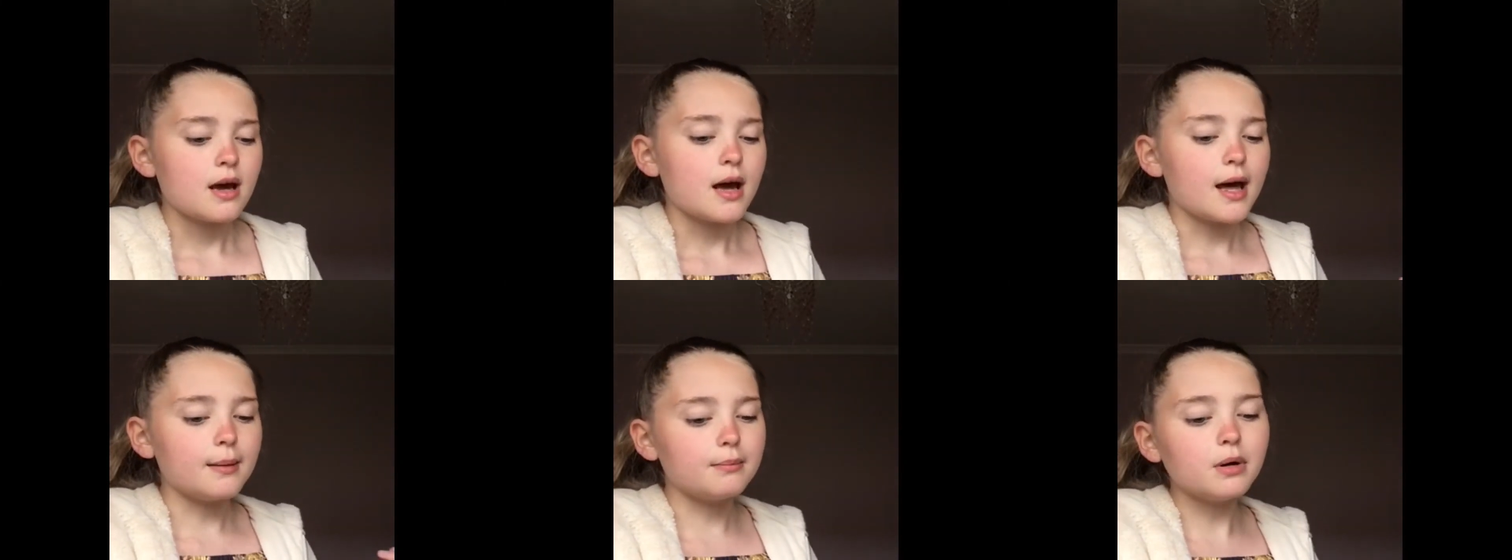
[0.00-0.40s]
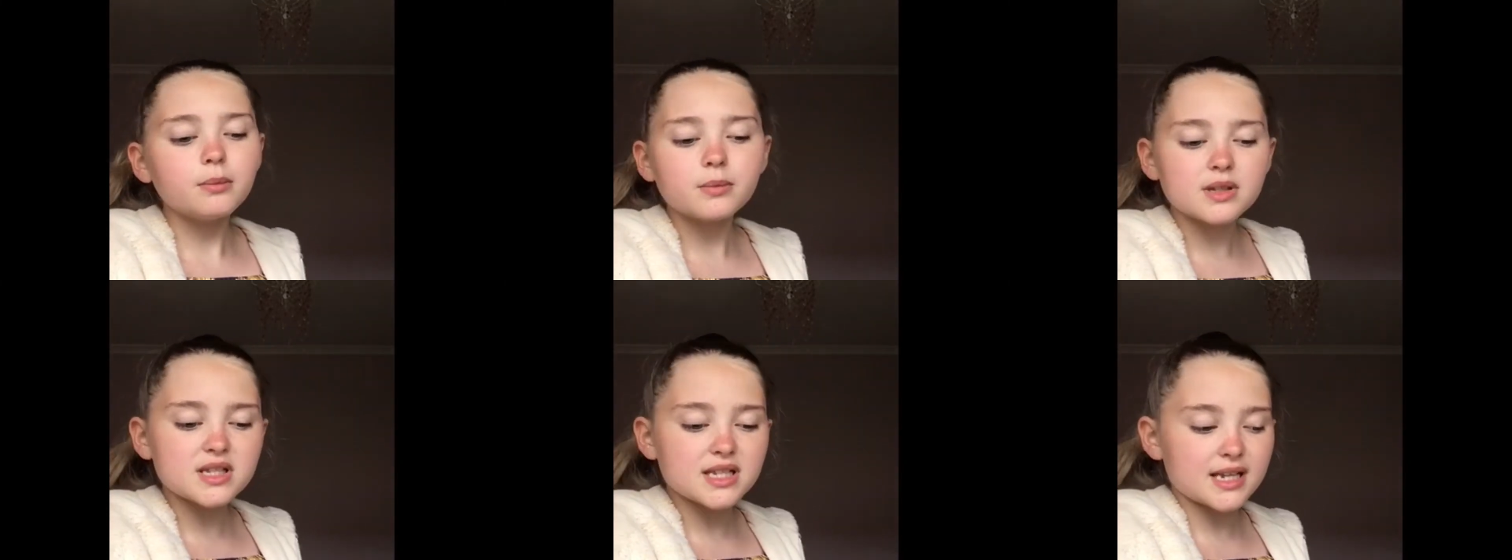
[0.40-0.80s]
And Mum
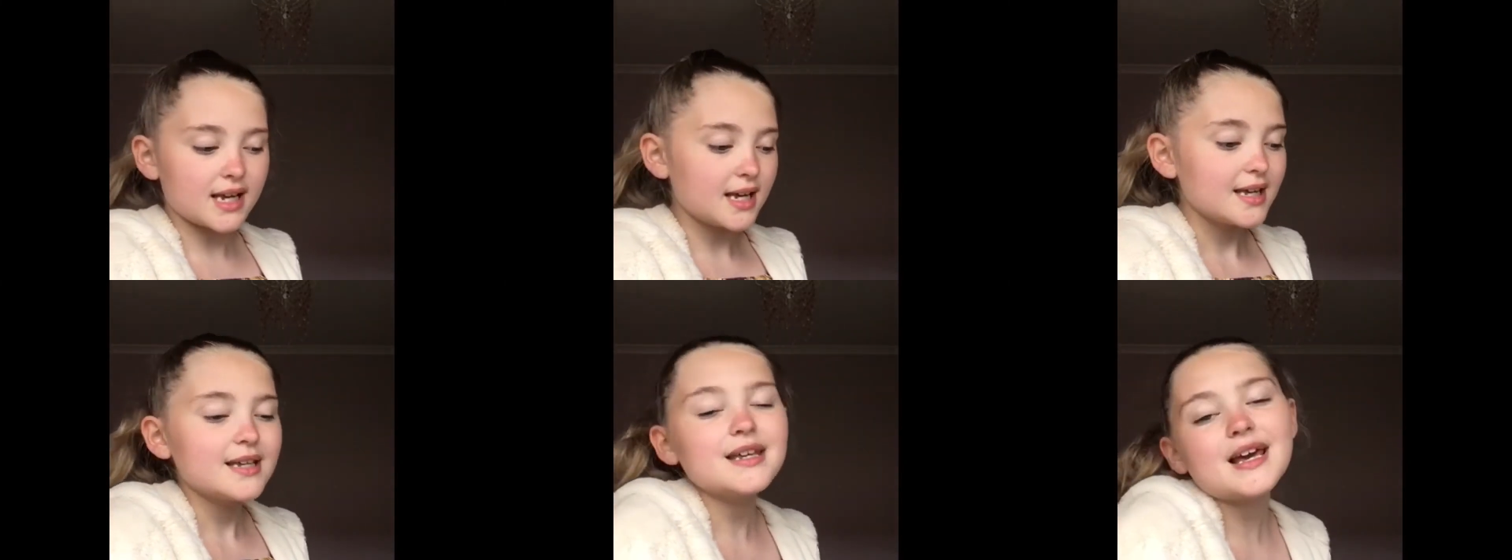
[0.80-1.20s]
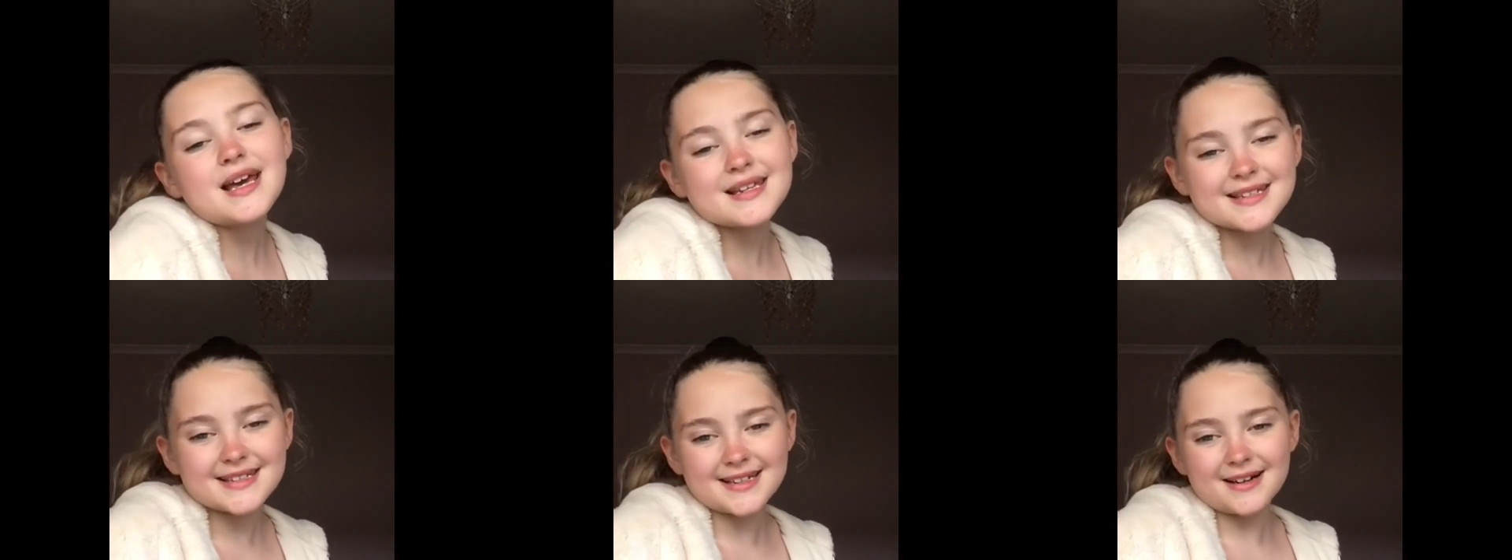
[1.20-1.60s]
would say,
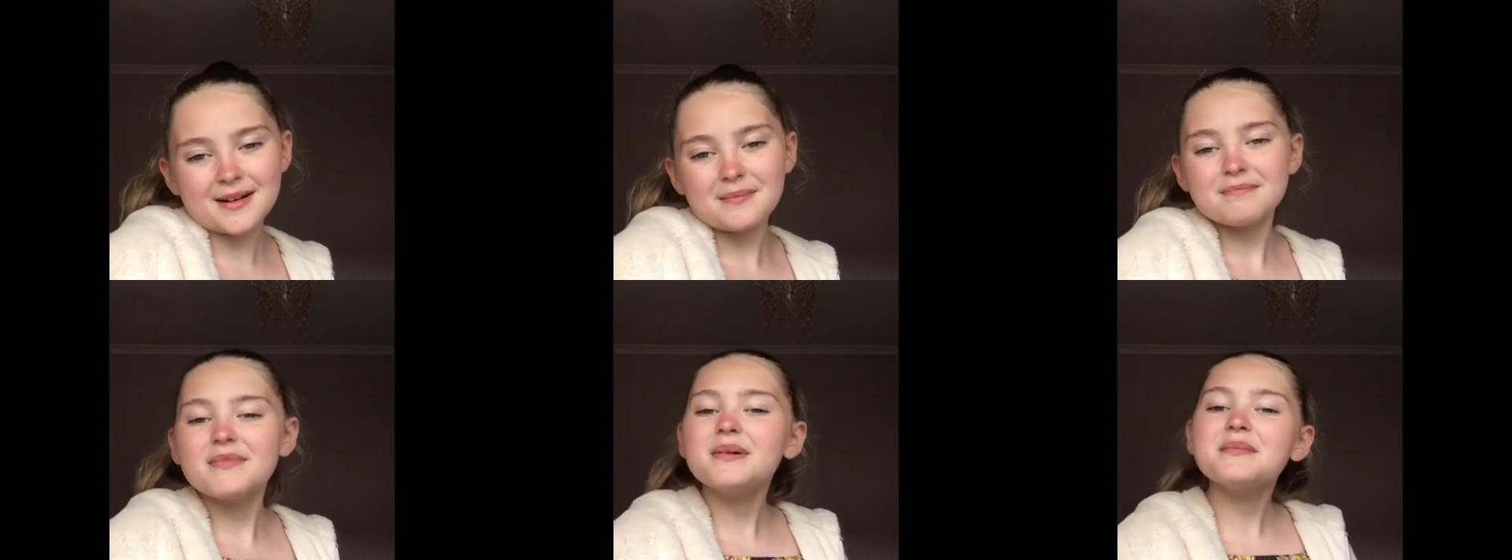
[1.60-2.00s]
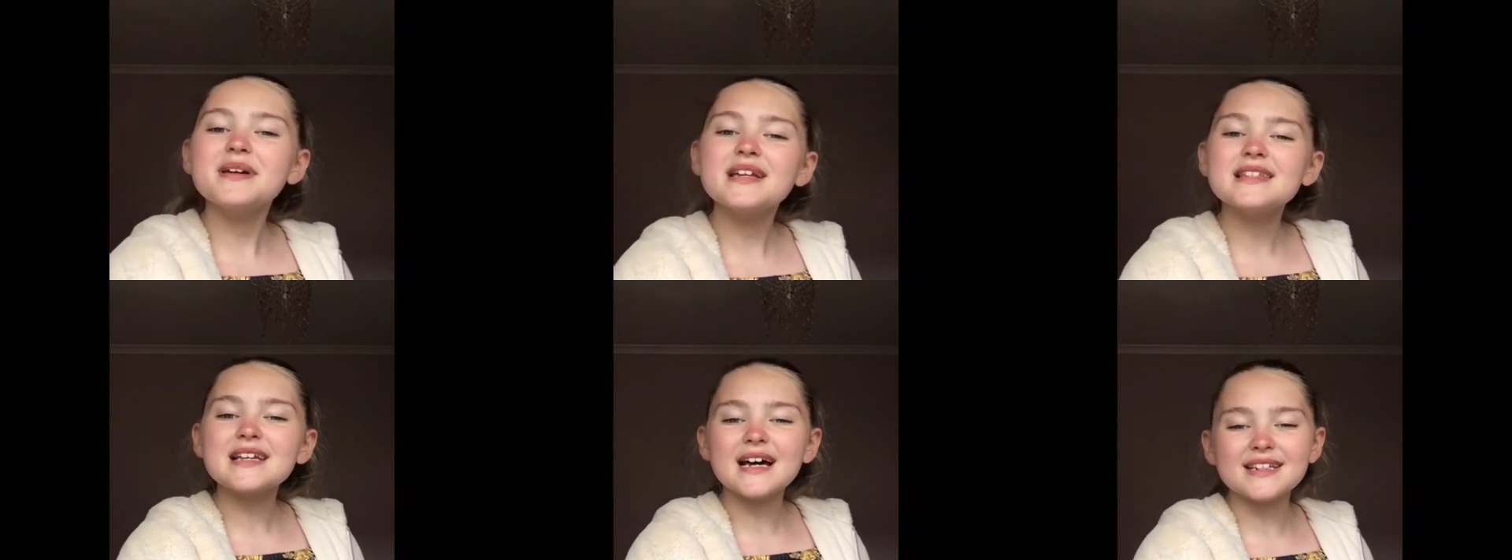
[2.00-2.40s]
"Yes, dear, Mummy
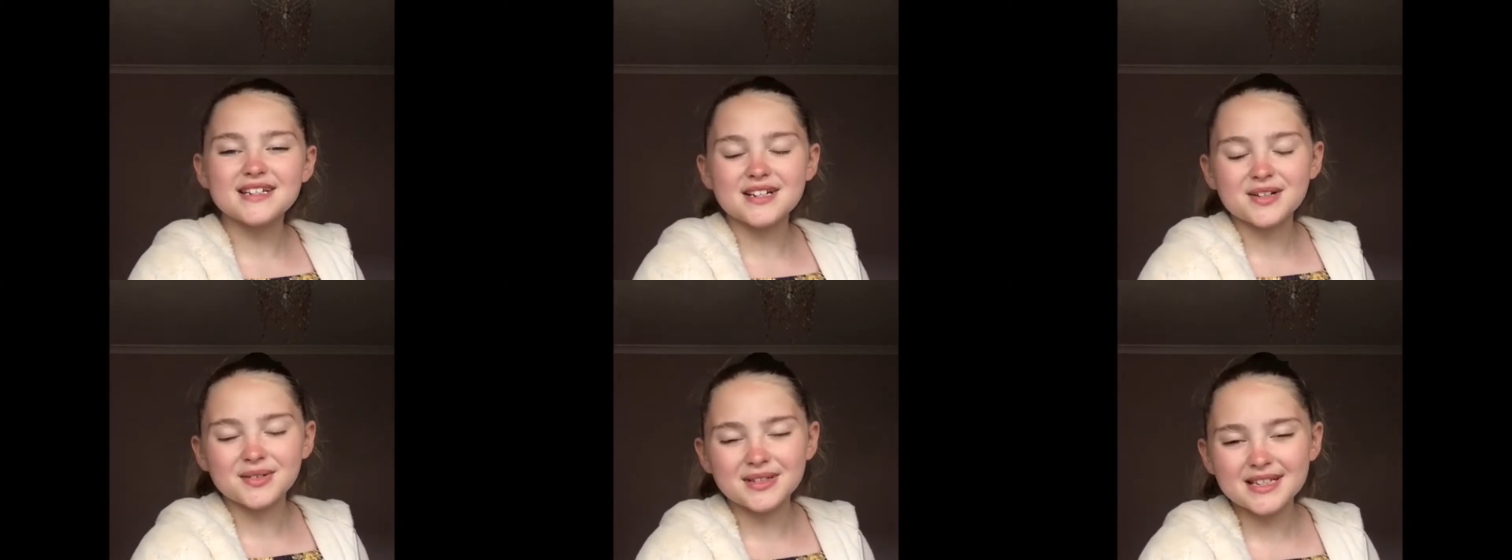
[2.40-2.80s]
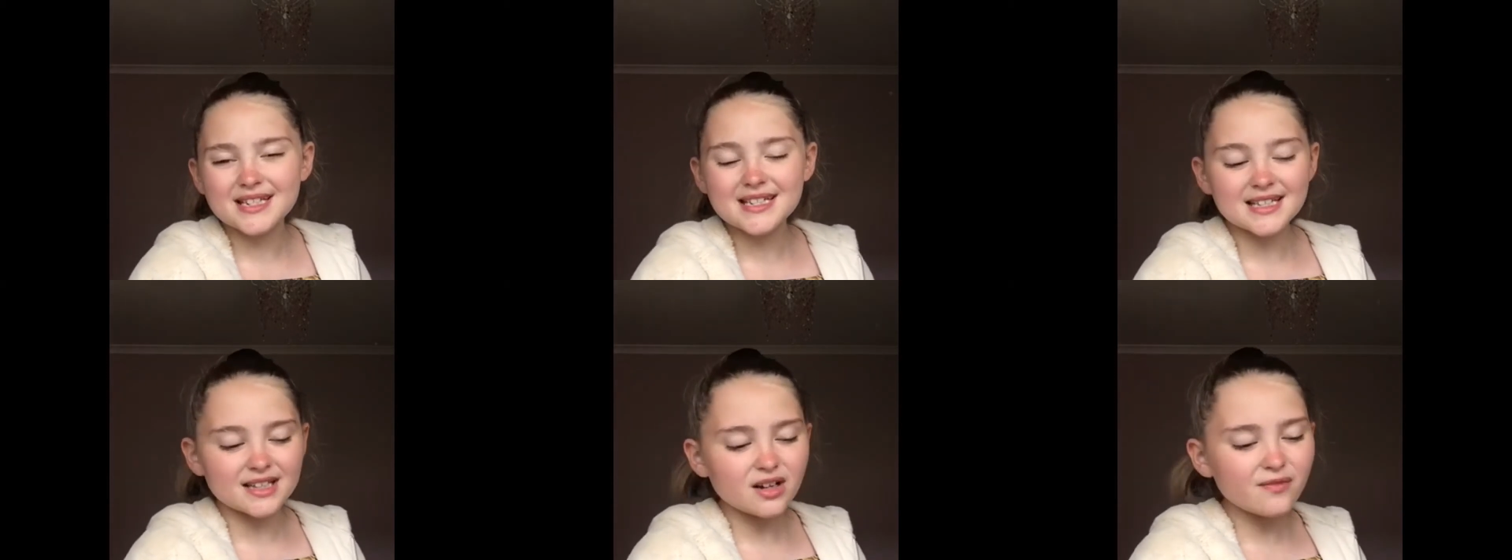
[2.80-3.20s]
and Daddy are going to
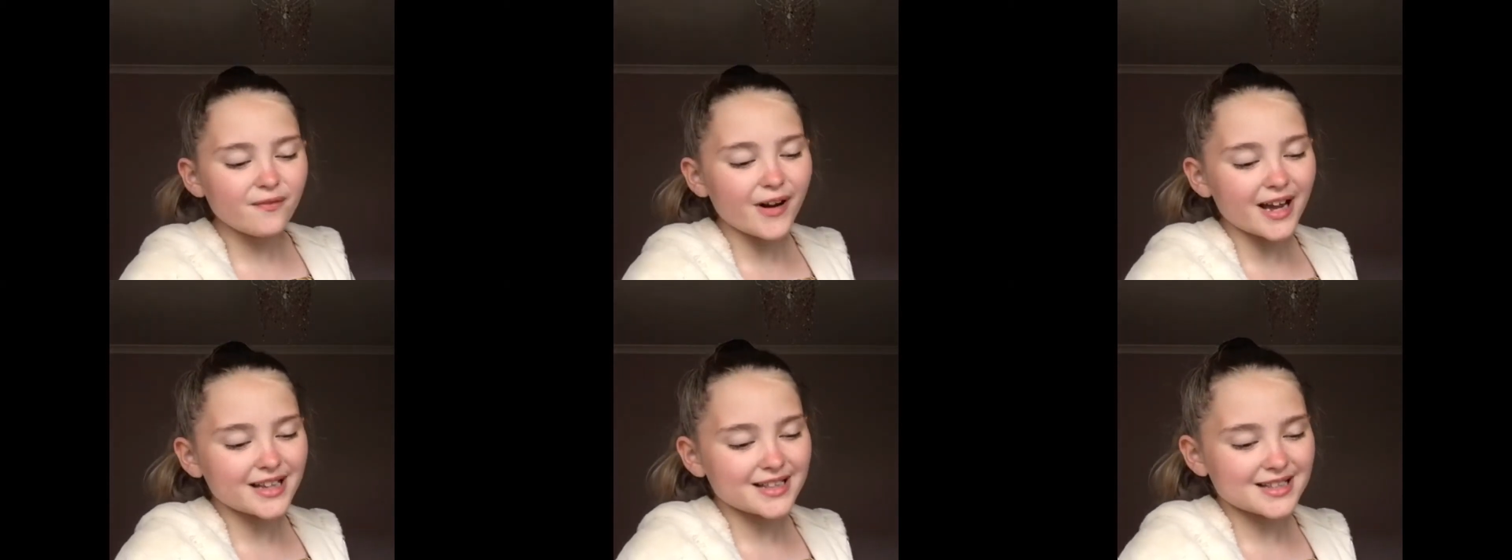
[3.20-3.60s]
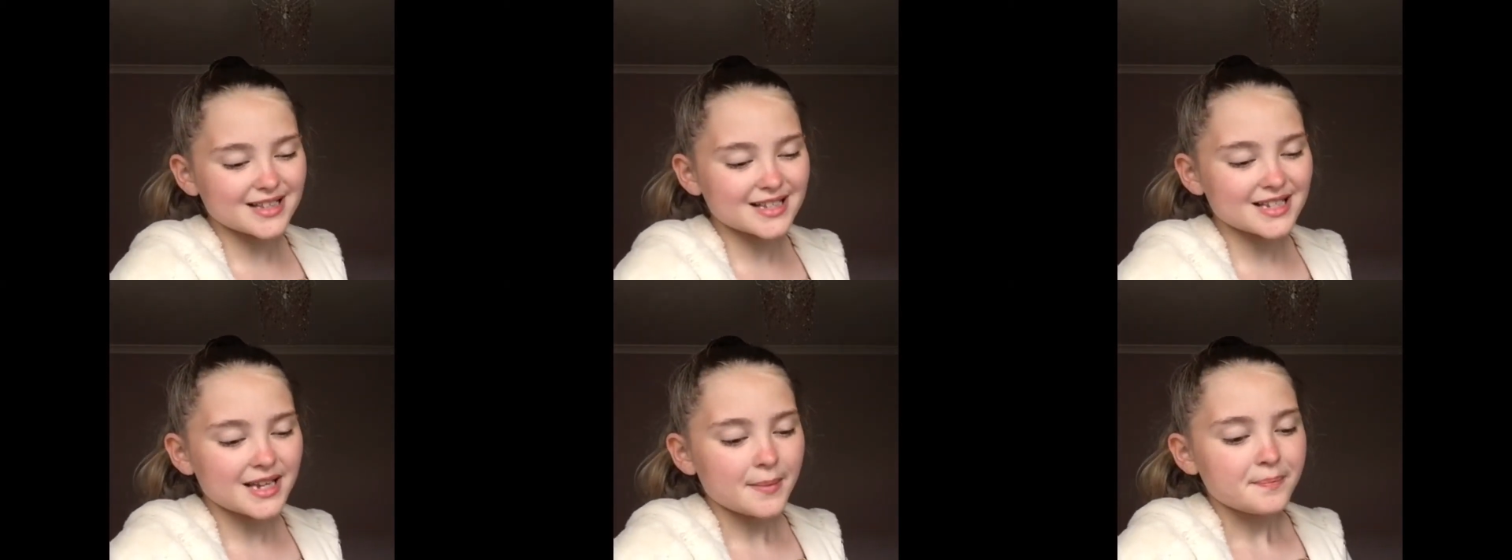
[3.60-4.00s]
see their
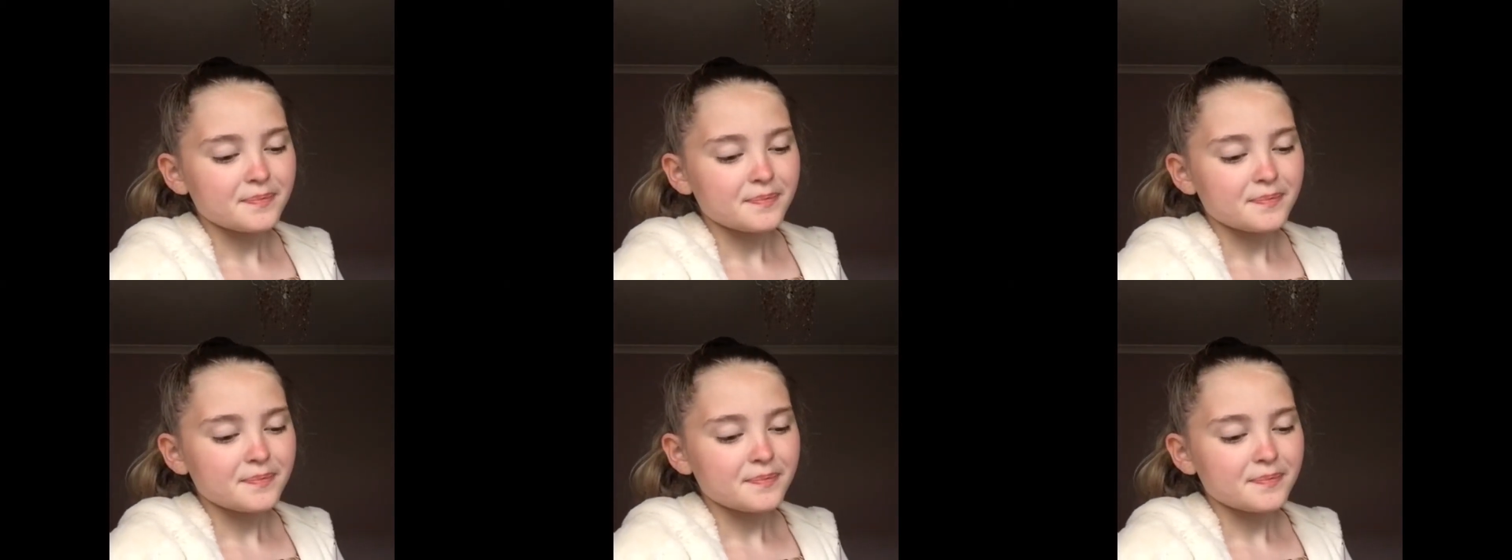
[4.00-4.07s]
friends.